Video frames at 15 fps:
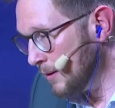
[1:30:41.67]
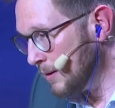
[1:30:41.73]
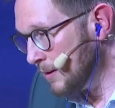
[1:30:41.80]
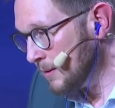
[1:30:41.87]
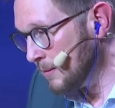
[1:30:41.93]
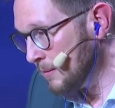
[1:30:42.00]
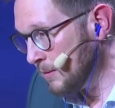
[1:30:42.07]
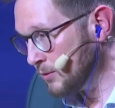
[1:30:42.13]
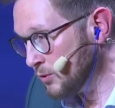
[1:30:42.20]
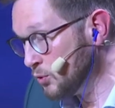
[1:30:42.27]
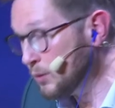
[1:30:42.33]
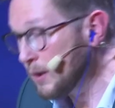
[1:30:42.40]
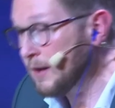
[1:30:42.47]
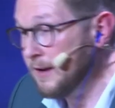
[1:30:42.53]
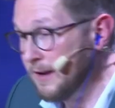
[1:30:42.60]
uh,
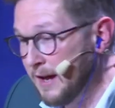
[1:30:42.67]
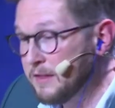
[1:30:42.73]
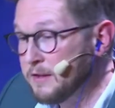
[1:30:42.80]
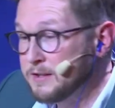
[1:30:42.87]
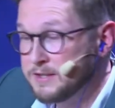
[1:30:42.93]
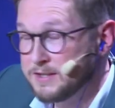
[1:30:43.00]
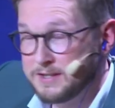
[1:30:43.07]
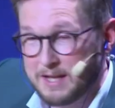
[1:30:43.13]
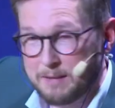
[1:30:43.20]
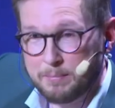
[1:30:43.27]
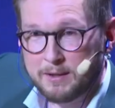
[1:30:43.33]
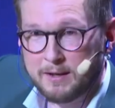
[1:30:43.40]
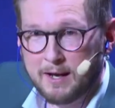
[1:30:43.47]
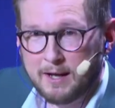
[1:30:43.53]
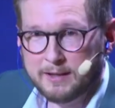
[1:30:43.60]
do another
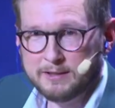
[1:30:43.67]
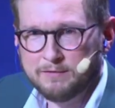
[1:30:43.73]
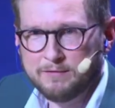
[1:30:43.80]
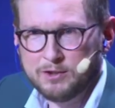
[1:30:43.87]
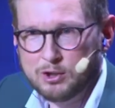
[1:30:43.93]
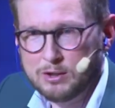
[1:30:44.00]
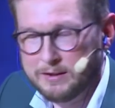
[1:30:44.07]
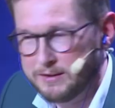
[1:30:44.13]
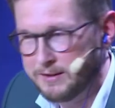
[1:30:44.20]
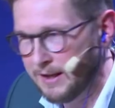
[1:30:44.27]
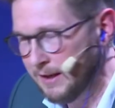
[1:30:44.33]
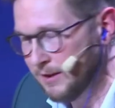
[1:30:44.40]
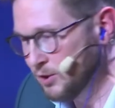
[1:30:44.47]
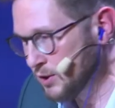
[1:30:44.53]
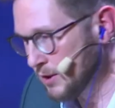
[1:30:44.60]
step in artificial
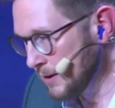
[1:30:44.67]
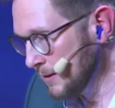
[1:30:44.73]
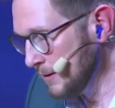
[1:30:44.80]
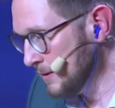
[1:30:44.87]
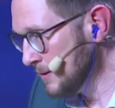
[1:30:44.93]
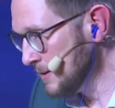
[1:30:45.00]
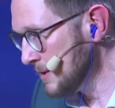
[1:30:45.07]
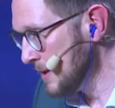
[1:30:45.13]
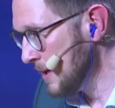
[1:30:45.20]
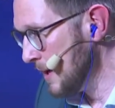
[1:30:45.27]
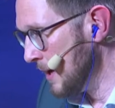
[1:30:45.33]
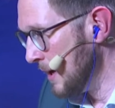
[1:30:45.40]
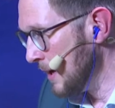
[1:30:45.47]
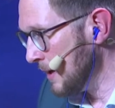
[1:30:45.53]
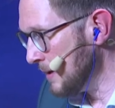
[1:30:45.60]
intelligence
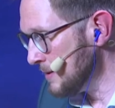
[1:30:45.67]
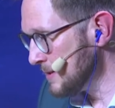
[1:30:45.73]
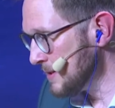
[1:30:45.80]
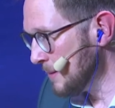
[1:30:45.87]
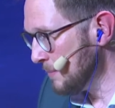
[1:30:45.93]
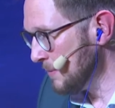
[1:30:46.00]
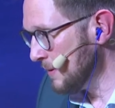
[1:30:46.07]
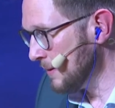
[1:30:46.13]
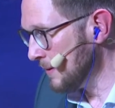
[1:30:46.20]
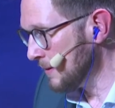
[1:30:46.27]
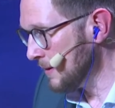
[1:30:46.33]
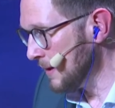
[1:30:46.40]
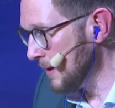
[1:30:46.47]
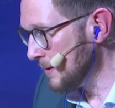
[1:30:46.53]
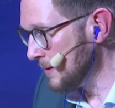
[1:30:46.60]
in
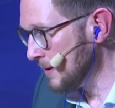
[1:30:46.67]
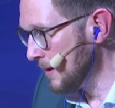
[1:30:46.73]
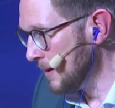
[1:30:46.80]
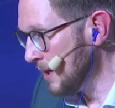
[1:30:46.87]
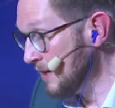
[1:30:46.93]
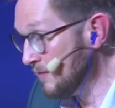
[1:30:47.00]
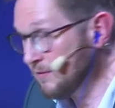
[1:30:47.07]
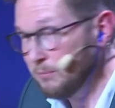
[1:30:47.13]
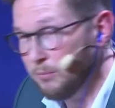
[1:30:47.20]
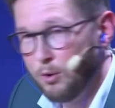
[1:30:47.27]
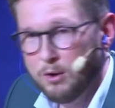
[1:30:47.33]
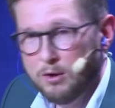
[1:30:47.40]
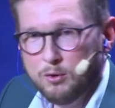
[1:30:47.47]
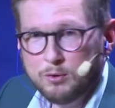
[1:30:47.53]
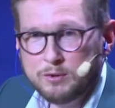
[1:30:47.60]
something that even
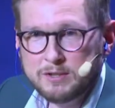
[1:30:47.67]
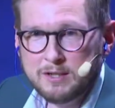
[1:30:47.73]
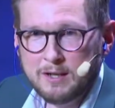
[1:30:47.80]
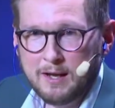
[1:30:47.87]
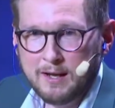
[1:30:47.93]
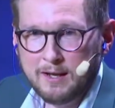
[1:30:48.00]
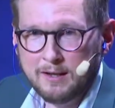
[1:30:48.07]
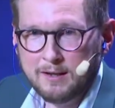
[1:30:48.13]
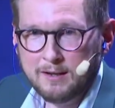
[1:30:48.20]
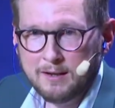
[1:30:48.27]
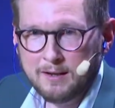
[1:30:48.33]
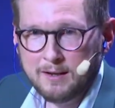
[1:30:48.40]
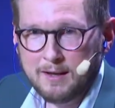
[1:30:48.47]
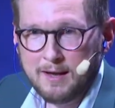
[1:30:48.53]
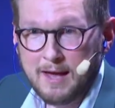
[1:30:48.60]
more looks like
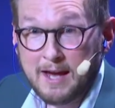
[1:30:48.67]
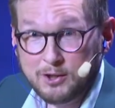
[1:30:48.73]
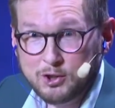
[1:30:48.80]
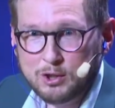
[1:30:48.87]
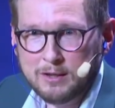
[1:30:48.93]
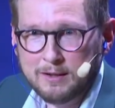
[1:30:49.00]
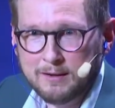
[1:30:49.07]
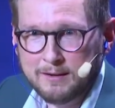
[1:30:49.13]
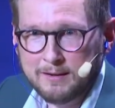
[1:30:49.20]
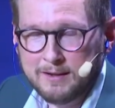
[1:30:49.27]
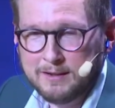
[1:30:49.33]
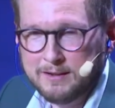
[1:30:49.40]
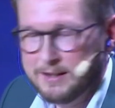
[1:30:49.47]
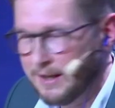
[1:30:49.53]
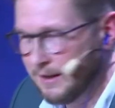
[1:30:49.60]

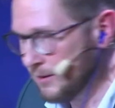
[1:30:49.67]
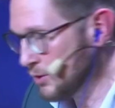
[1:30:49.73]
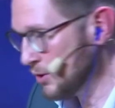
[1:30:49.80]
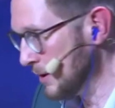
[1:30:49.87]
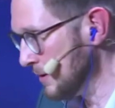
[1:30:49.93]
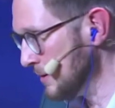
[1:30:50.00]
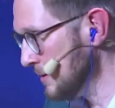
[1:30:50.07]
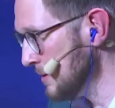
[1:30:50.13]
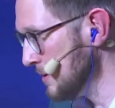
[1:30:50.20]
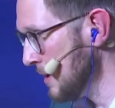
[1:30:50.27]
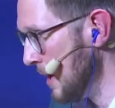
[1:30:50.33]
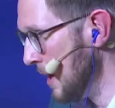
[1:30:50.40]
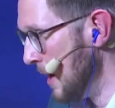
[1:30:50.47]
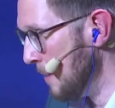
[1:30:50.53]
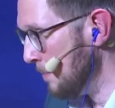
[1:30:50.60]
actual
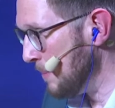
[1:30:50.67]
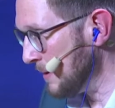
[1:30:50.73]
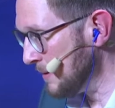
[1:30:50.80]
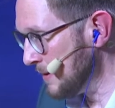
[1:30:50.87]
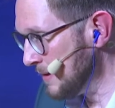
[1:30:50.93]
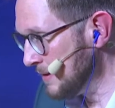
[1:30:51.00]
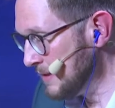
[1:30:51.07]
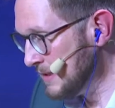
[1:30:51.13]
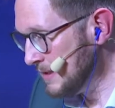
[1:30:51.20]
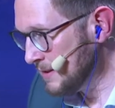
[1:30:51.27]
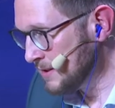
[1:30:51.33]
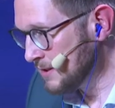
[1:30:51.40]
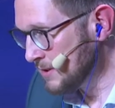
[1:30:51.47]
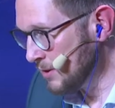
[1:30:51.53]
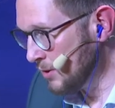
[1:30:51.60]
intelligence, but that
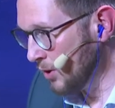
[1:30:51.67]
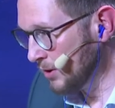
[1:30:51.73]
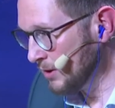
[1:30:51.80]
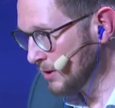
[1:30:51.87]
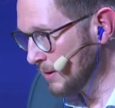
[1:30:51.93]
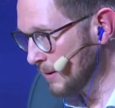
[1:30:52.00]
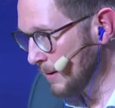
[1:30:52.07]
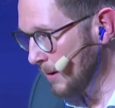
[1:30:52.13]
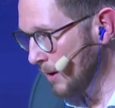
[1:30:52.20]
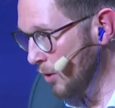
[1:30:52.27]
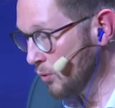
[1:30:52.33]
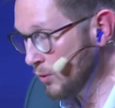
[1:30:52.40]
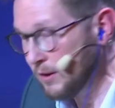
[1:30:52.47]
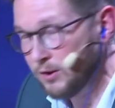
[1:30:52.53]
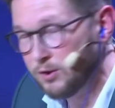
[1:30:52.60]
needs not
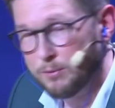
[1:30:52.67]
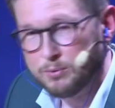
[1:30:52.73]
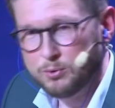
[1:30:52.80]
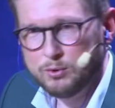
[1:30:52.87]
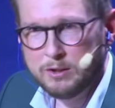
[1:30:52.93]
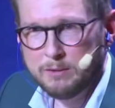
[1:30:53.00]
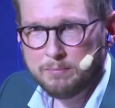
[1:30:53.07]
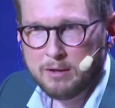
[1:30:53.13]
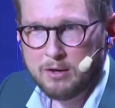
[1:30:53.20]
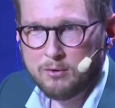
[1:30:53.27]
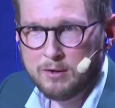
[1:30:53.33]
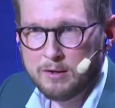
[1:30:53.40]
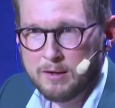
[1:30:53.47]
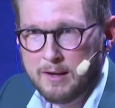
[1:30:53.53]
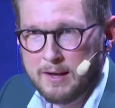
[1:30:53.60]
only computing
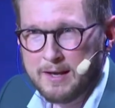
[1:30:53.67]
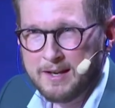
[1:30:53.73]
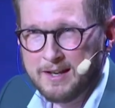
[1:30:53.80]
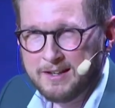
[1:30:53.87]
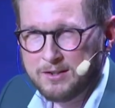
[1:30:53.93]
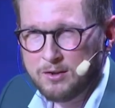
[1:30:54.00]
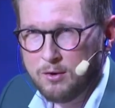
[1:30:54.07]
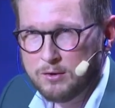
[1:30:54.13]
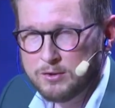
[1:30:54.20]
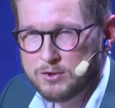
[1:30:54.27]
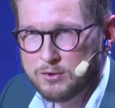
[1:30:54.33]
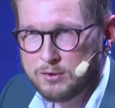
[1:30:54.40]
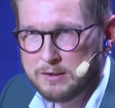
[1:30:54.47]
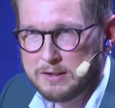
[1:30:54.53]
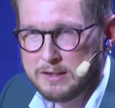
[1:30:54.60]
power, it
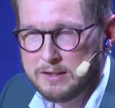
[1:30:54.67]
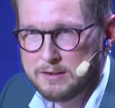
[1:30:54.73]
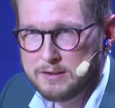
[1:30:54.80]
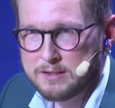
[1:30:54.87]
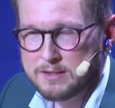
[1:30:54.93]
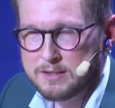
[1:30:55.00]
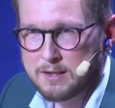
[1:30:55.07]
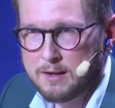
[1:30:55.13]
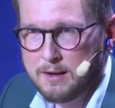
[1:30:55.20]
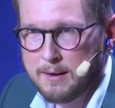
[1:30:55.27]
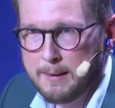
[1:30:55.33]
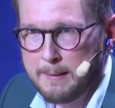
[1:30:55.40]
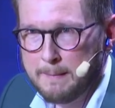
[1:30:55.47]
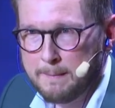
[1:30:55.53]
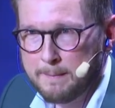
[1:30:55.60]
also needs
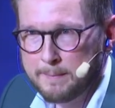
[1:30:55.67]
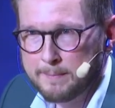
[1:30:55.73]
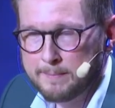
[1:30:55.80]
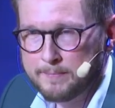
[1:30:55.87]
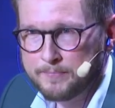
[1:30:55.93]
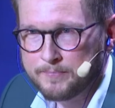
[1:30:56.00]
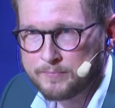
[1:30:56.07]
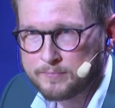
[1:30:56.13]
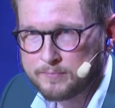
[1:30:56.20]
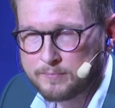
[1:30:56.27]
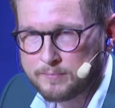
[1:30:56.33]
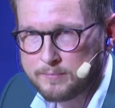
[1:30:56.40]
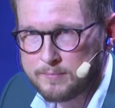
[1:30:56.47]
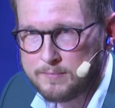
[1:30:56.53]
um,